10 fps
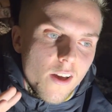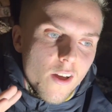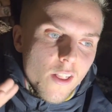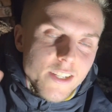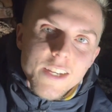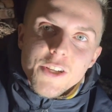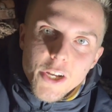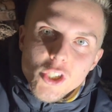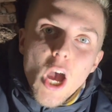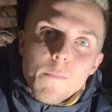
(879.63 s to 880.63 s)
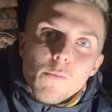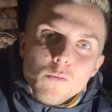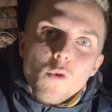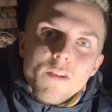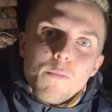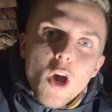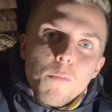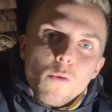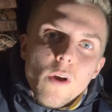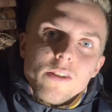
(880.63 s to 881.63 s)
like I said, the excitement was more with
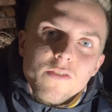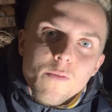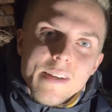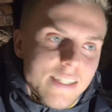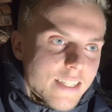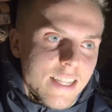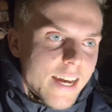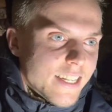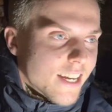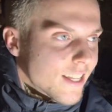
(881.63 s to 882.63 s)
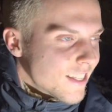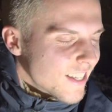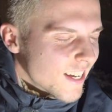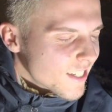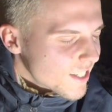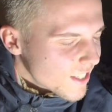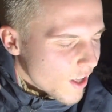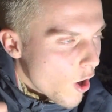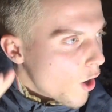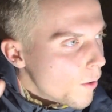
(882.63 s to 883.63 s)
Purple, whereas for me today,
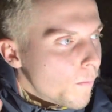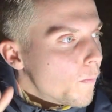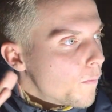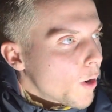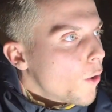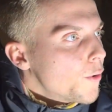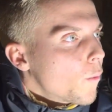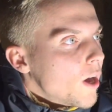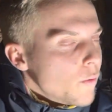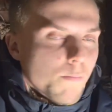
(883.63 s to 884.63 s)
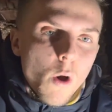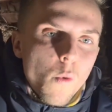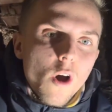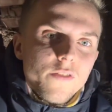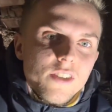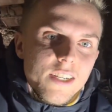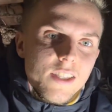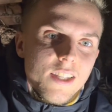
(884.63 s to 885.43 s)
I'm blown away by what I've seen.